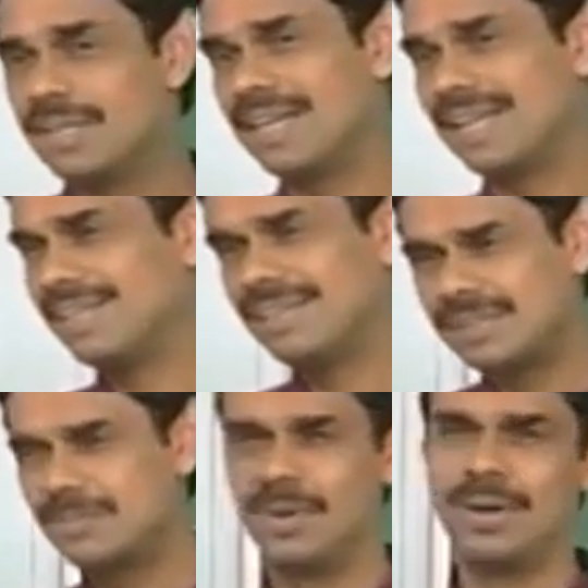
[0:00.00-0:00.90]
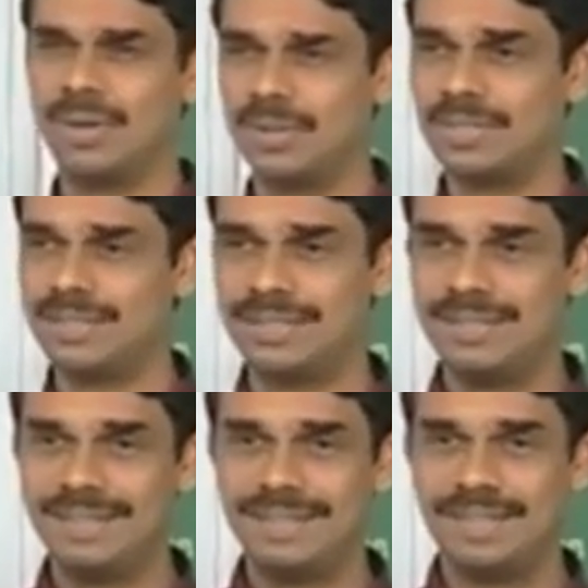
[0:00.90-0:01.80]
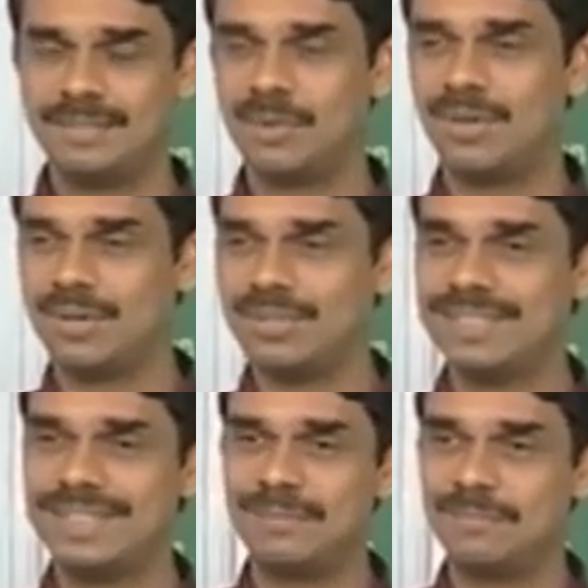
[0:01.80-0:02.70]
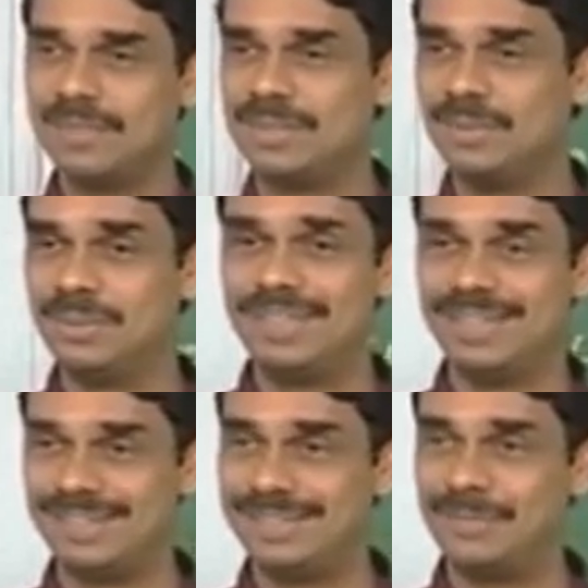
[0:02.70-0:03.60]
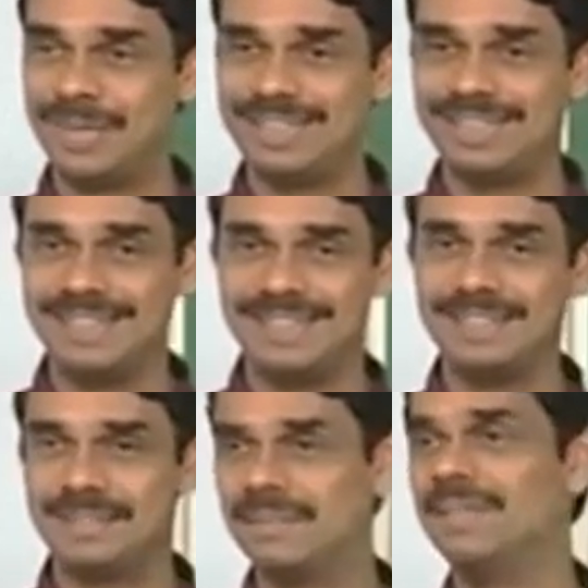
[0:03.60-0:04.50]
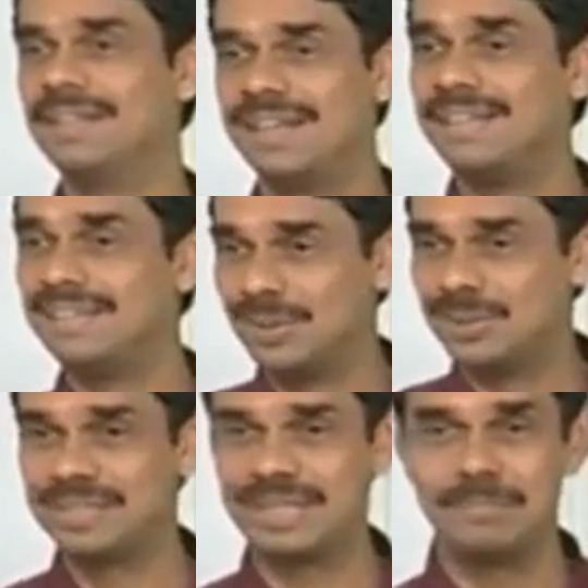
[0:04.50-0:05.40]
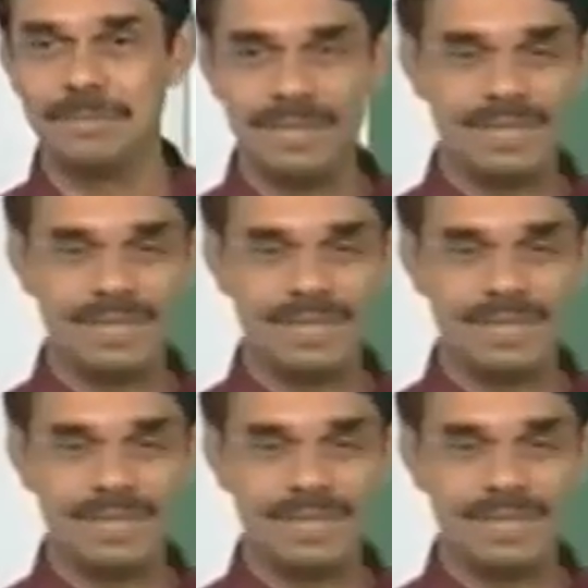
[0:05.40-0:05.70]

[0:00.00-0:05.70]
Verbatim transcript: where there are small losses, and small losses help me to do the algebra easily. In reality, the losses can be